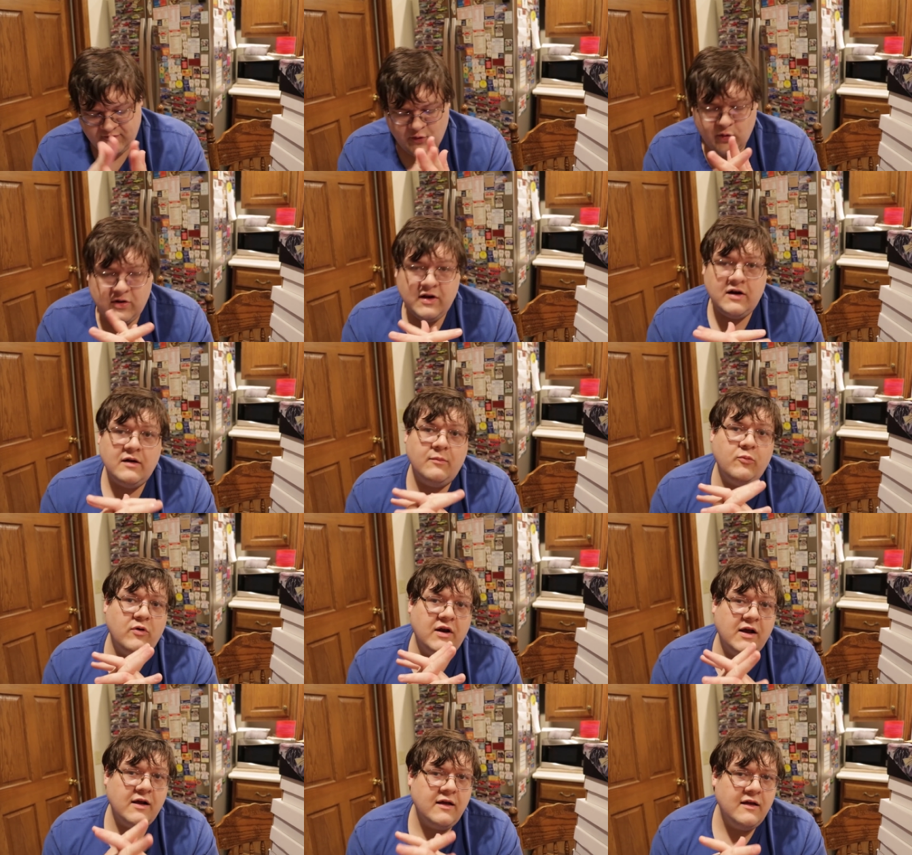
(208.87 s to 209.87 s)
Invoked ended up
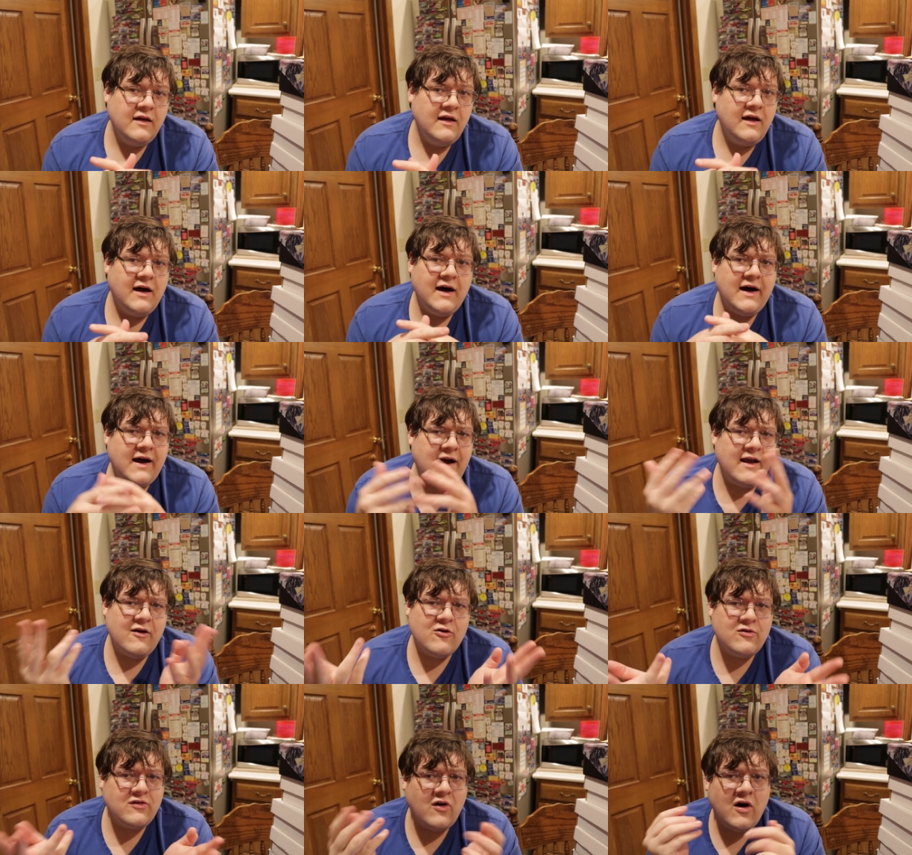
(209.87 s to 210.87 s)
winning. Uh, I
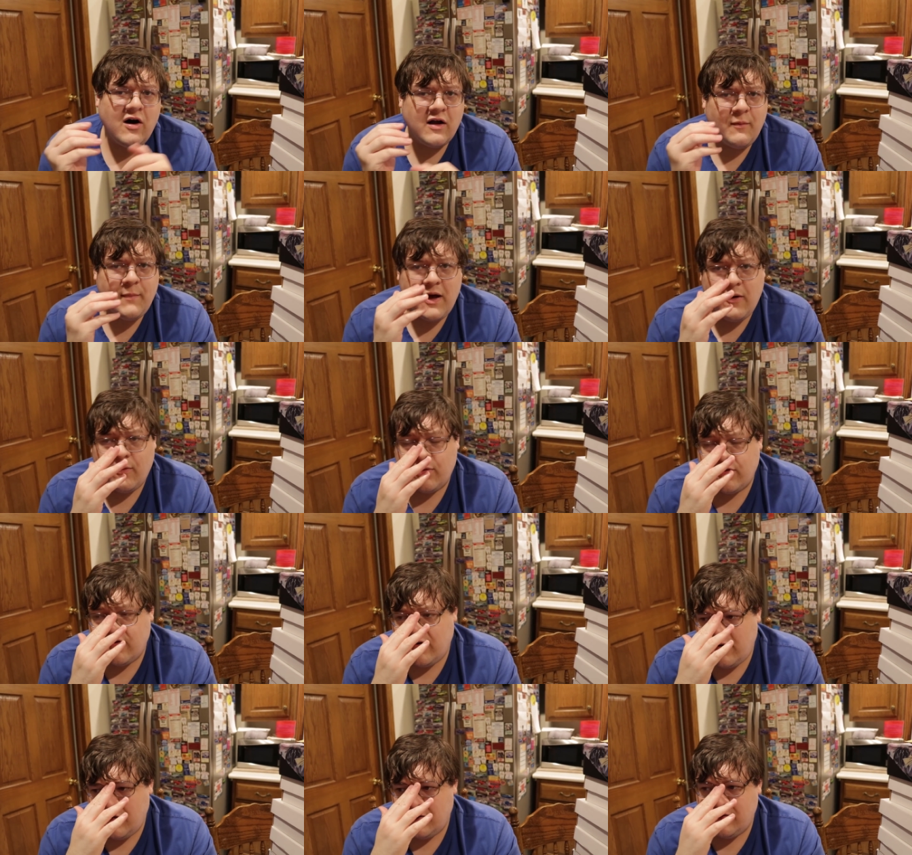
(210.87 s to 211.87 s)
heard talk
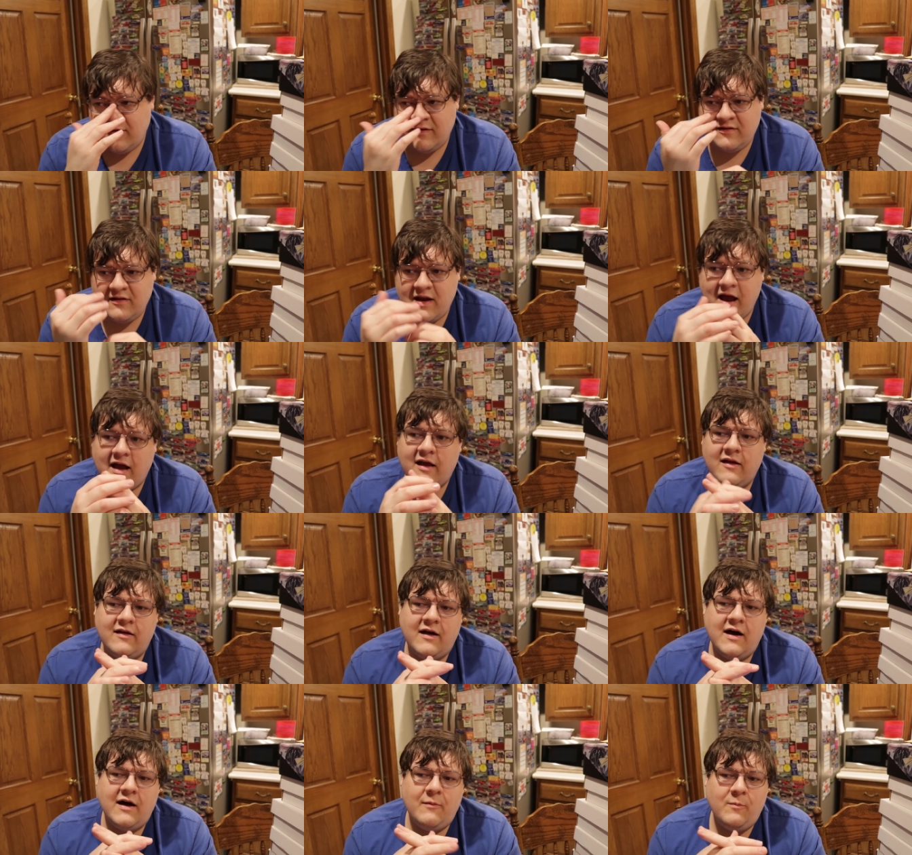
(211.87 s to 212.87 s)
about this deck
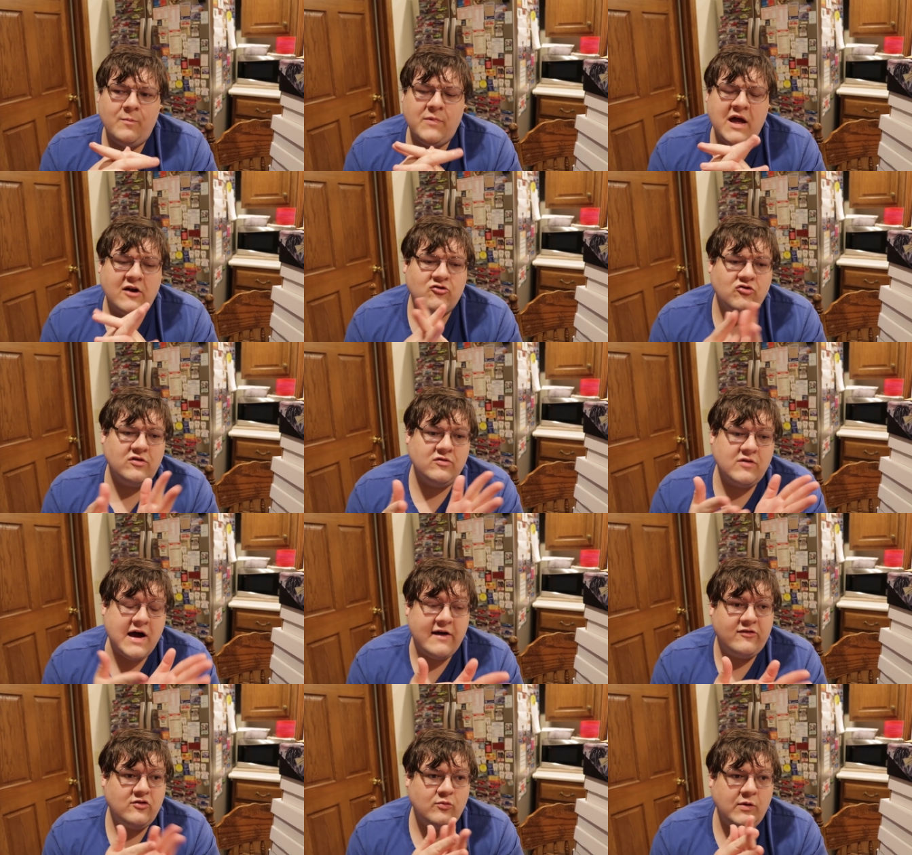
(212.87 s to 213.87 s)
um, actually
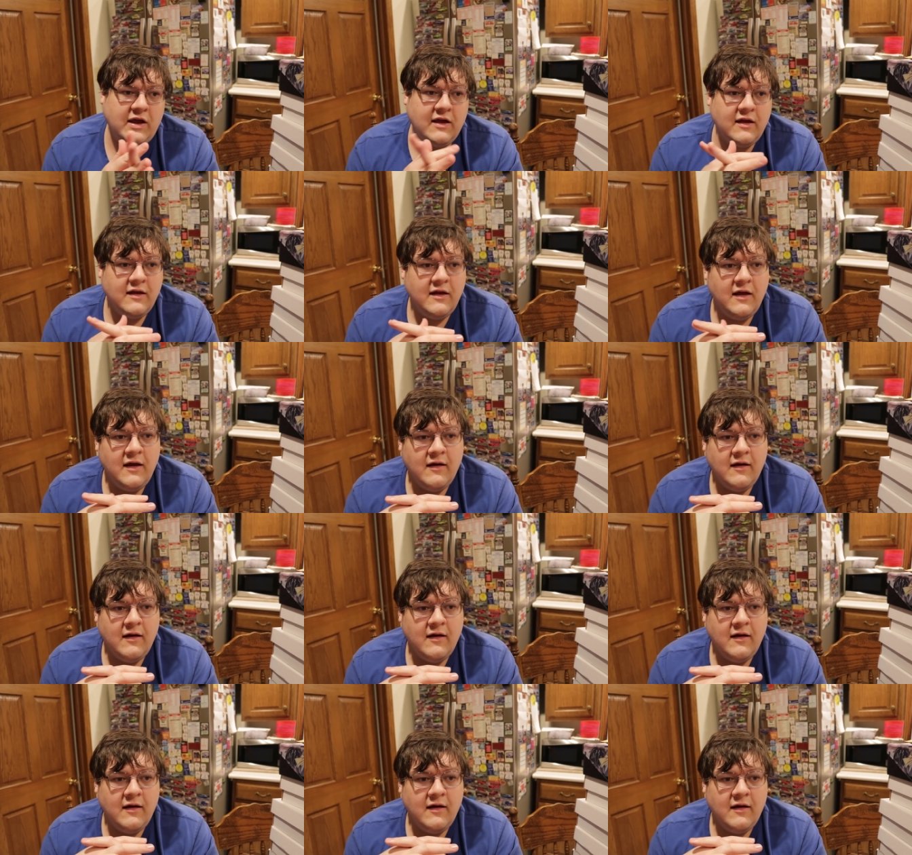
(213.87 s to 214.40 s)
last week.